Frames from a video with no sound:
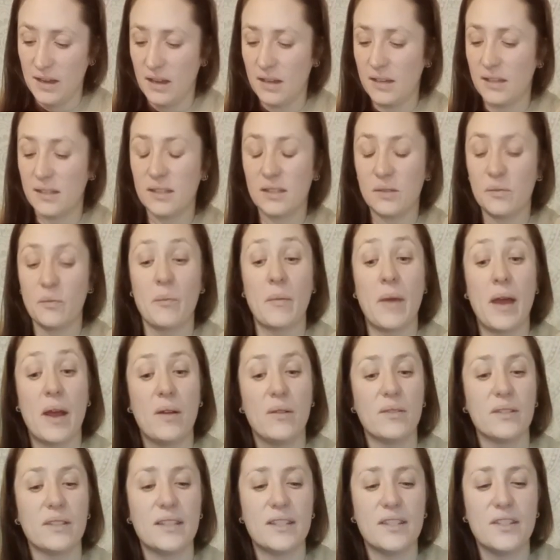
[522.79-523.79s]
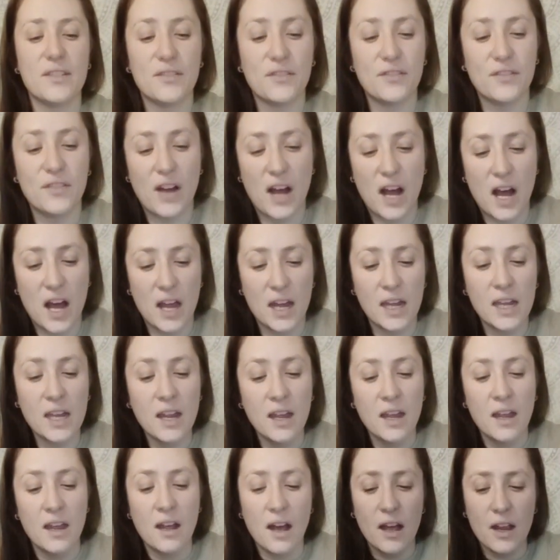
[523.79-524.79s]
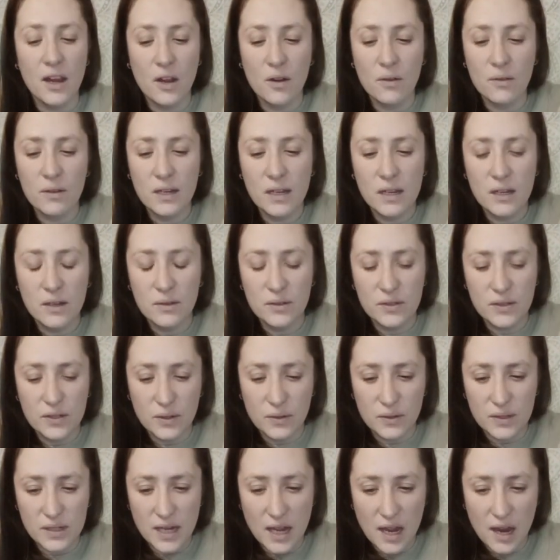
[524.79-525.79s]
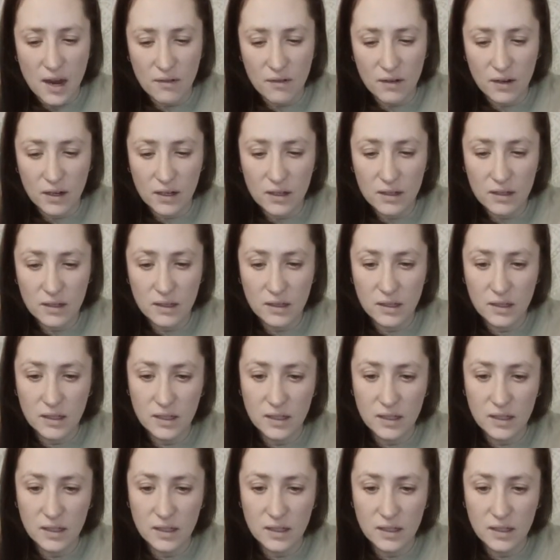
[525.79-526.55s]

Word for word: It smells divine. I only use doTERRA.